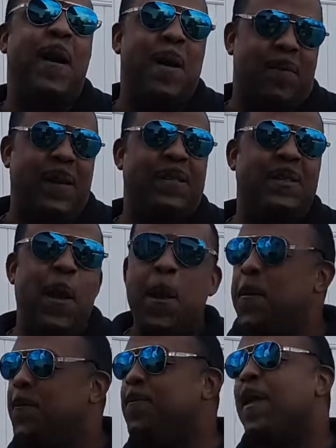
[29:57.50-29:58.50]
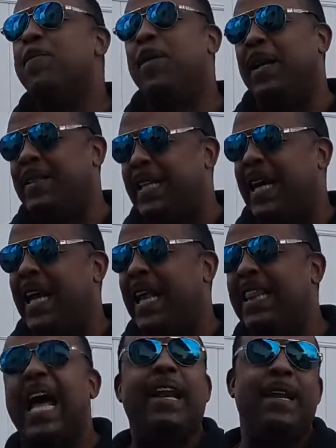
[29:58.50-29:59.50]
puppies, but
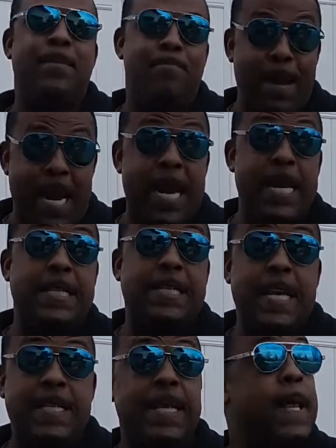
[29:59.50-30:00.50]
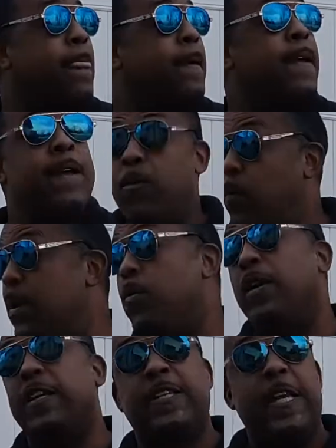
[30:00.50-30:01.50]
a lot of the men's is we
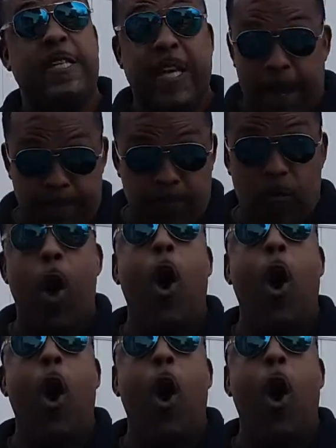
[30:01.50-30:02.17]
want to see something